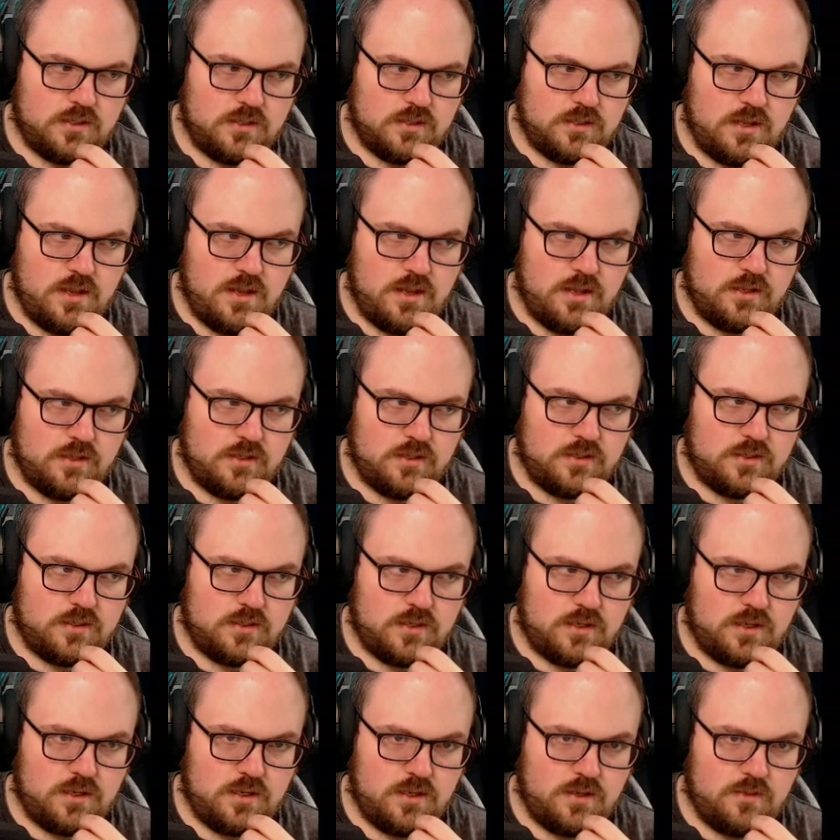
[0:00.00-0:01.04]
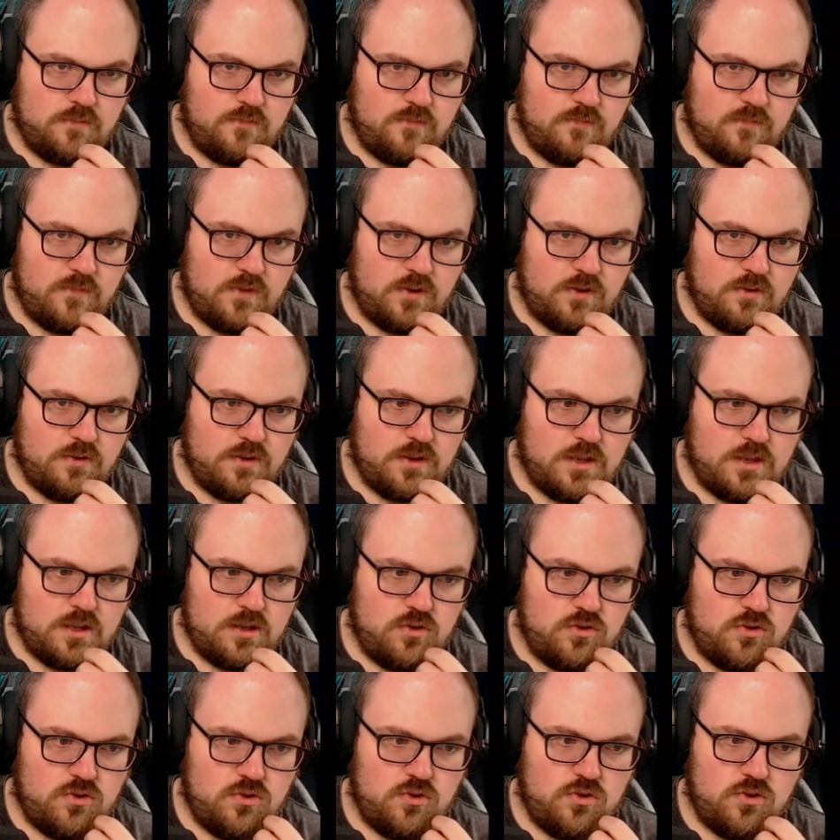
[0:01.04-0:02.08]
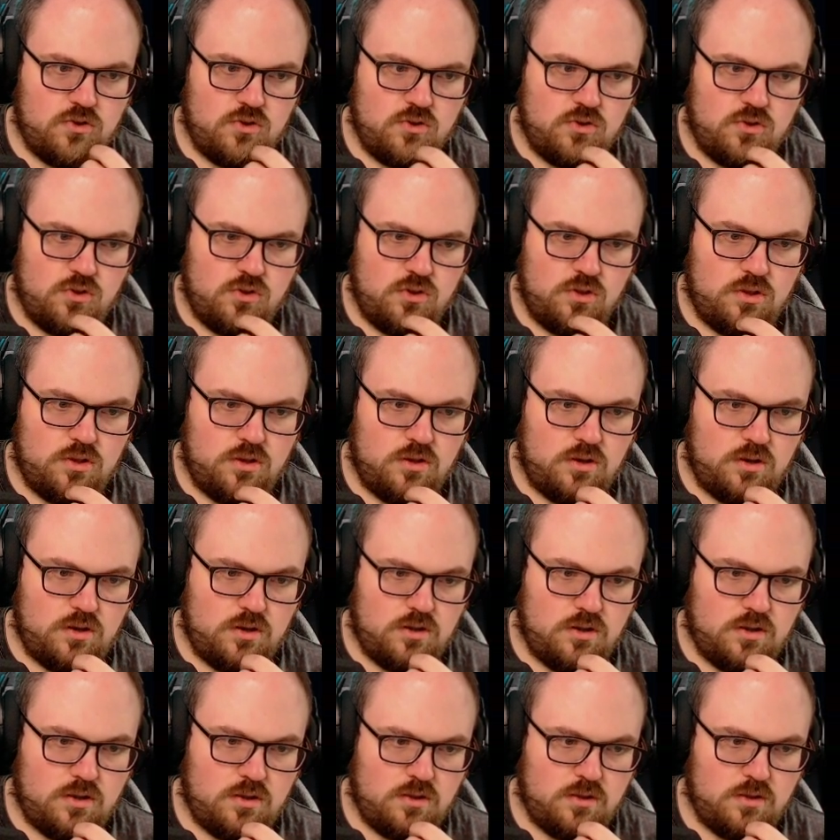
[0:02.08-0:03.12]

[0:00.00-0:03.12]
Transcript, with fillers: does not seem very good.